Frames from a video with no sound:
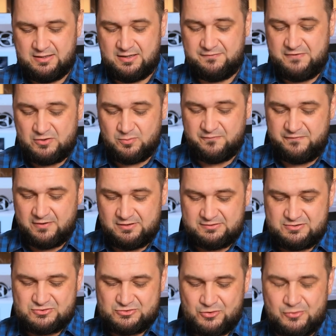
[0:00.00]
Ferrum felt
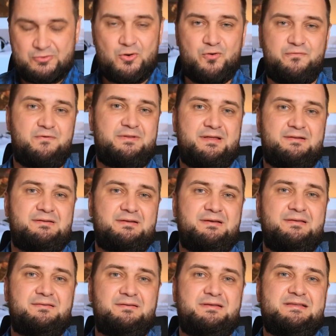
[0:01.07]
so confident
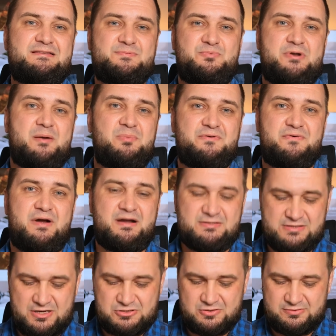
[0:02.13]
in its preamplifier
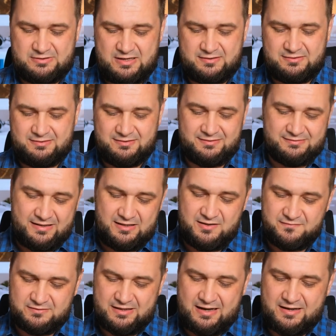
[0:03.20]
section that they
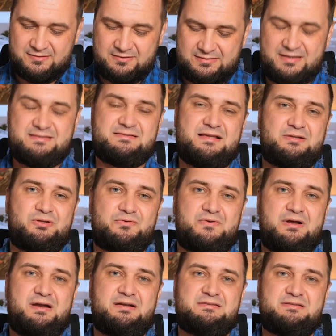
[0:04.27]
even added a set of
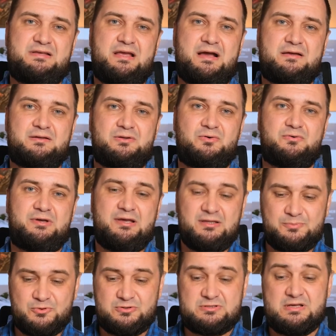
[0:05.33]
RCA analog
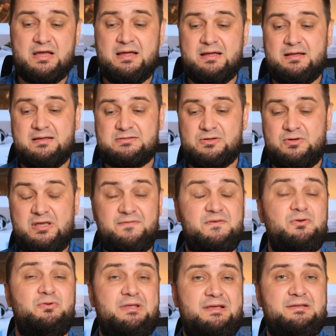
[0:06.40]
inputs. So if
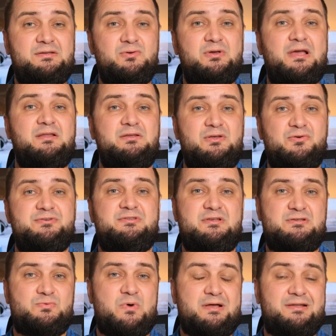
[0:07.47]
you need, you can use
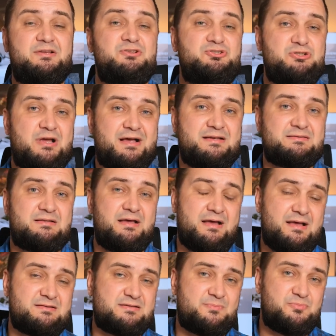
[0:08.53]
this one just
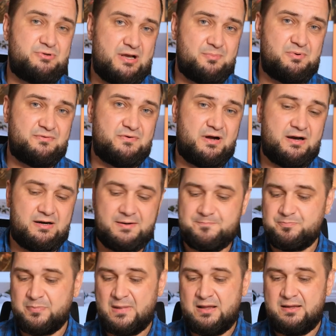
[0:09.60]
as a preamplifier.
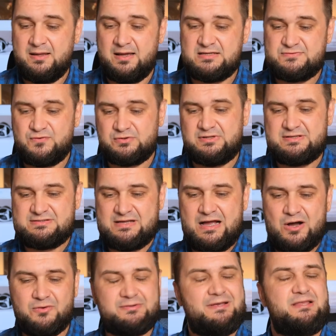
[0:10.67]
As for the
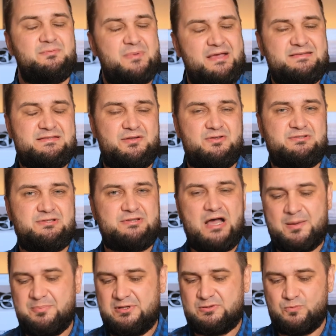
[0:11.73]
sound in my stereo
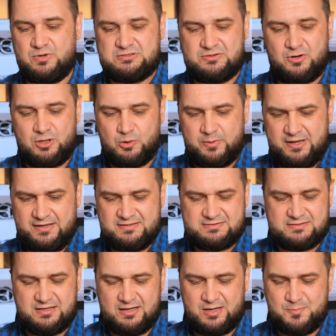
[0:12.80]
setup, it was
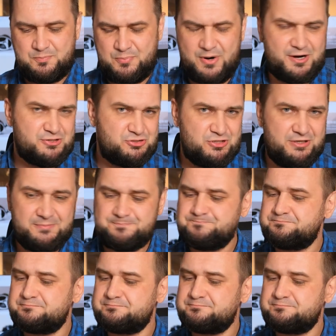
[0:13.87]
always punchy,